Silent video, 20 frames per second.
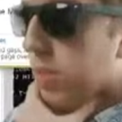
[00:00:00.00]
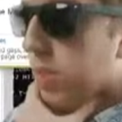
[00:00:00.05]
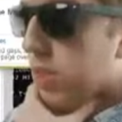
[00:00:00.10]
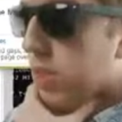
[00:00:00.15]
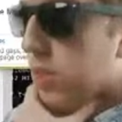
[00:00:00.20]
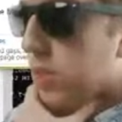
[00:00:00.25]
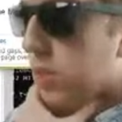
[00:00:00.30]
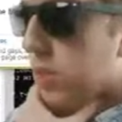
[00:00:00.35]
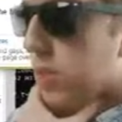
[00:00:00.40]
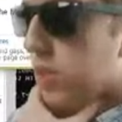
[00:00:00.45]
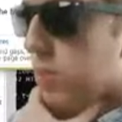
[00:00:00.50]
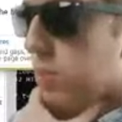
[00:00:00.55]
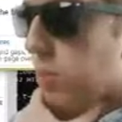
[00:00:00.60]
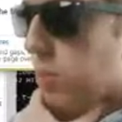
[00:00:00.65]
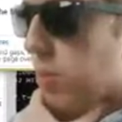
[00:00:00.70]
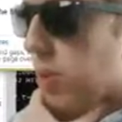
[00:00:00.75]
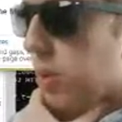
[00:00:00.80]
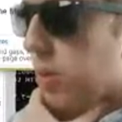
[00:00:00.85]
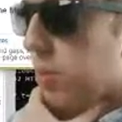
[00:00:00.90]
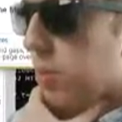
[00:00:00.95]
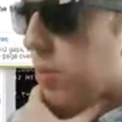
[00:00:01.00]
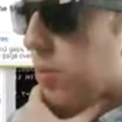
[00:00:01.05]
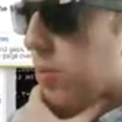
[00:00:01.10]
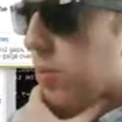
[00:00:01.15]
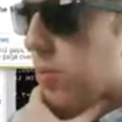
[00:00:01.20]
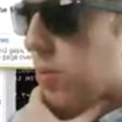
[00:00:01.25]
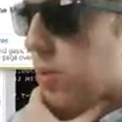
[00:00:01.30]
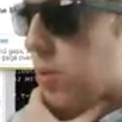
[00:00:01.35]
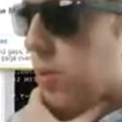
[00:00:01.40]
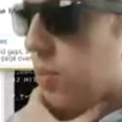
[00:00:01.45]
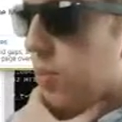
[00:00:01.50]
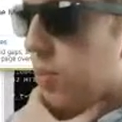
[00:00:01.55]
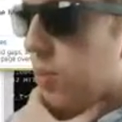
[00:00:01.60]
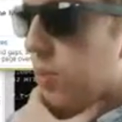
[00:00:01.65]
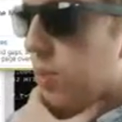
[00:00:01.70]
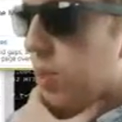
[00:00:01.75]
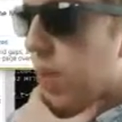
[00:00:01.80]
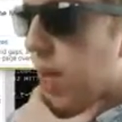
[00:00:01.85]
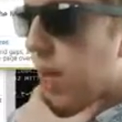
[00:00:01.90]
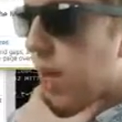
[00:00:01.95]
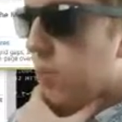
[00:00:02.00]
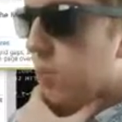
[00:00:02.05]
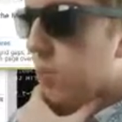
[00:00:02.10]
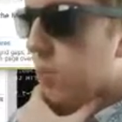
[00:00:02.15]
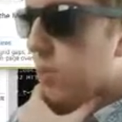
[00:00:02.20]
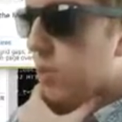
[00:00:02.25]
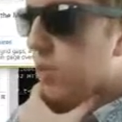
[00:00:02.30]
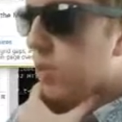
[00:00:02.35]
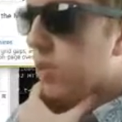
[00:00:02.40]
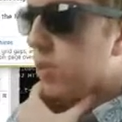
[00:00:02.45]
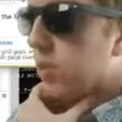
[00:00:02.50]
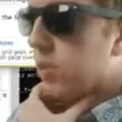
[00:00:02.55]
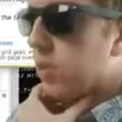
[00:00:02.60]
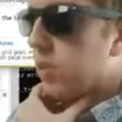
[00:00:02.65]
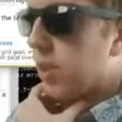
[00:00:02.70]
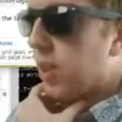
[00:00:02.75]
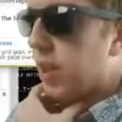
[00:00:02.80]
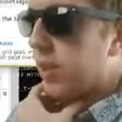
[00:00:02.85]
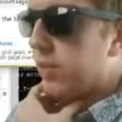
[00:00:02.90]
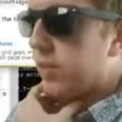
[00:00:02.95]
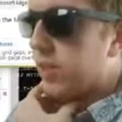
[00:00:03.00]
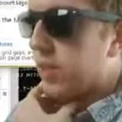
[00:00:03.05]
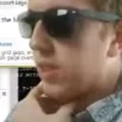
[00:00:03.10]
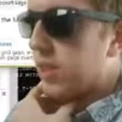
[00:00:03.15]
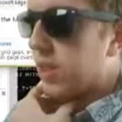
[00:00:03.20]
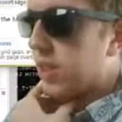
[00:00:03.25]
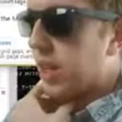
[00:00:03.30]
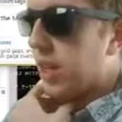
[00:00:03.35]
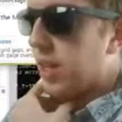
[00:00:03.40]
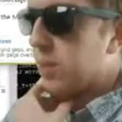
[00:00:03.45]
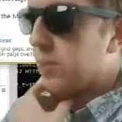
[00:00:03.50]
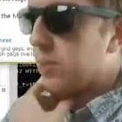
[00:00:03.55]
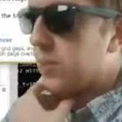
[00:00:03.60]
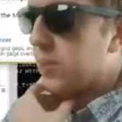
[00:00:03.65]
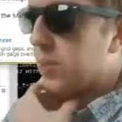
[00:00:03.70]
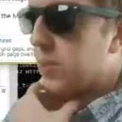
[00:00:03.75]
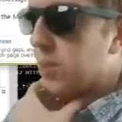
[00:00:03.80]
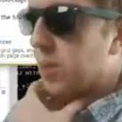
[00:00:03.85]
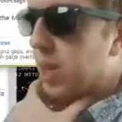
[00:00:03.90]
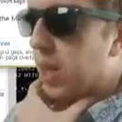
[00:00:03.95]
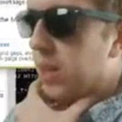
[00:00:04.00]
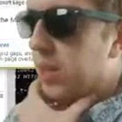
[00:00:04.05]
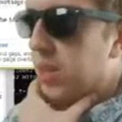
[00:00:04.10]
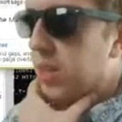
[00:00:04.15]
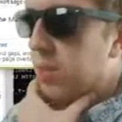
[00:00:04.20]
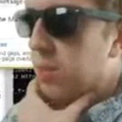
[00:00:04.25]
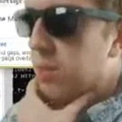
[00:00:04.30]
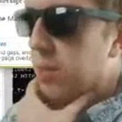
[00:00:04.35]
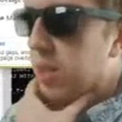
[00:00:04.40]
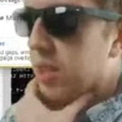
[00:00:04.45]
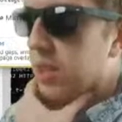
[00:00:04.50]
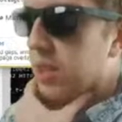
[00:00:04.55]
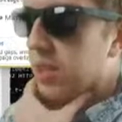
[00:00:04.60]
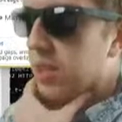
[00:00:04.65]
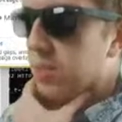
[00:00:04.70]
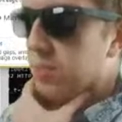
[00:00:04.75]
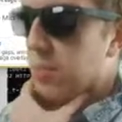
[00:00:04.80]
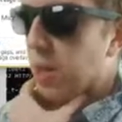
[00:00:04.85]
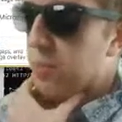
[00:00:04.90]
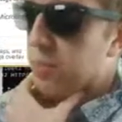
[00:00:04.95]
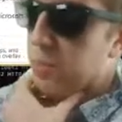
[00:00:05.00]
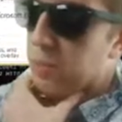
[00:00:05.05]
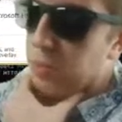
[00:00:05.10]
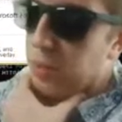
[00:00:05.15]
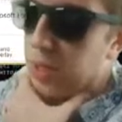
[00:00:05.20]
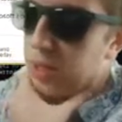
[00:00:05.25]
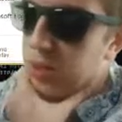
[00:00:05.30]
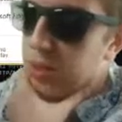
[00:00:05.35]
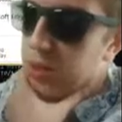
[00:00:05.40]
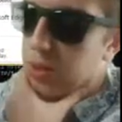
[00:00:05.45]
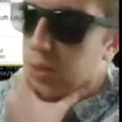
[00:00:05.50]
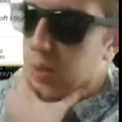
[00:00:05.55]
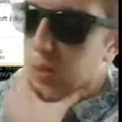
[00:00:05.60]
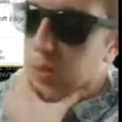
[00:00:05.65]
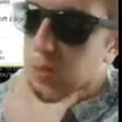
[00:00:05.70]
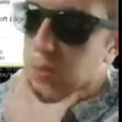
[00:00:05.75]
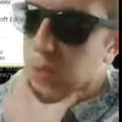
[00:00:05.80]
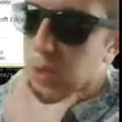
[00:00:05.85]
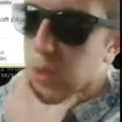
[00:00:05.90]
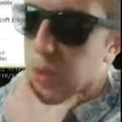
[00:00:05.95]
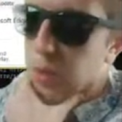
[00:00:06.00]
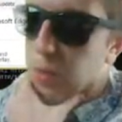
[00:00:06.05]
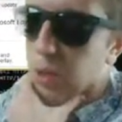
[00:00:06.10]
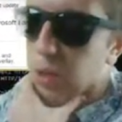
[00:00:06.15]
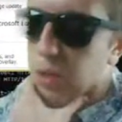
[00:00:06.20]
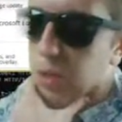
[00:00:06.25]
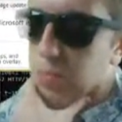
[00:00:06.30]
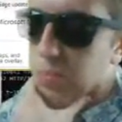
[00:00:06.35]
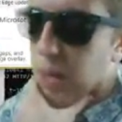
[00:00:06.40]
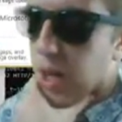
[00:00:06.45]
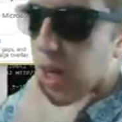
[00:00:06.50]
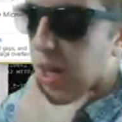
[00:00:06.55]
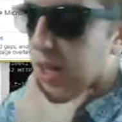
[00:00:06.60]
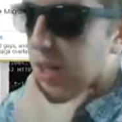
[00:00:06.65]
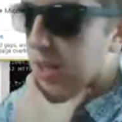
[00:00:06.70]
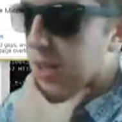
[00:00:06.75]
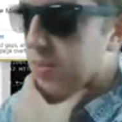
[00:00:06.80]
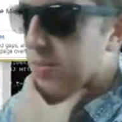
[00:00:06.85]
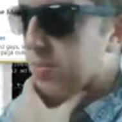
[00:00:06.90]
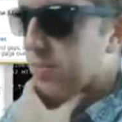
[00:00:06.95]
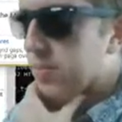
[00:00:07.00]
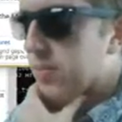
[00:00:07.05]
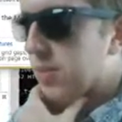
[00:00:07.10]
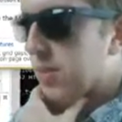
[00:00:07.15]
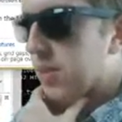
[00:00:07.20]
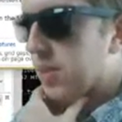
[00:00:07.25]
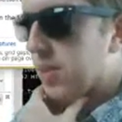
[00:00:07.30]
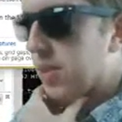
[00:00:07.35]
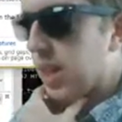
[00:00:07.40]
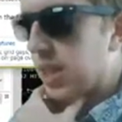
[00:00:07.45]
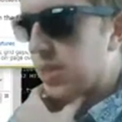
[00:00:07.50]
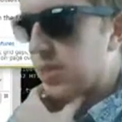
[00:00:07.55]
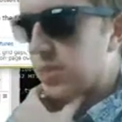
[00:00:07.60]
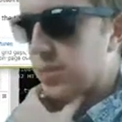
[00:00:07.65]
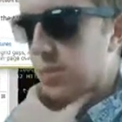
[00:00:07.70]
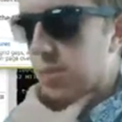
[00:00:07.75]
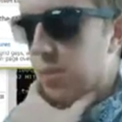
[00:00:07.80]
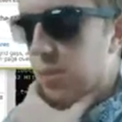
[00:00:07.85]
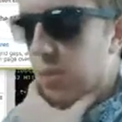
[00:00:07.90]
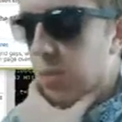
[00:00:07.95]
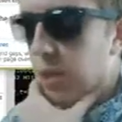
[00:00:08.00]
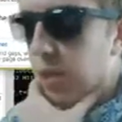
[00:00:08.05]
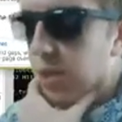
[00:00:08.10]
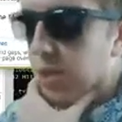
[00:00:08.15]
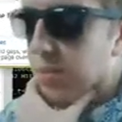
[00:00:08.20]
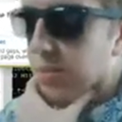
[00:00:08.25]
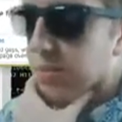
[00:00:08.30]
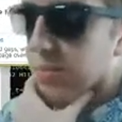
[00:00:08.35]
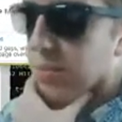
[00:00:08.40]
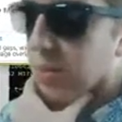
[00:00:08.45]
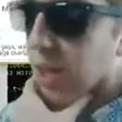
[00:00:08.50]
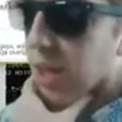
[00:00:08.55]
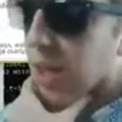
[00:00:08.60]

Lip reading: So at this point, we're at World 11 in the game, so I think it makes sense. Mattman PS2, yo, welcome back. Thanks for the welcome.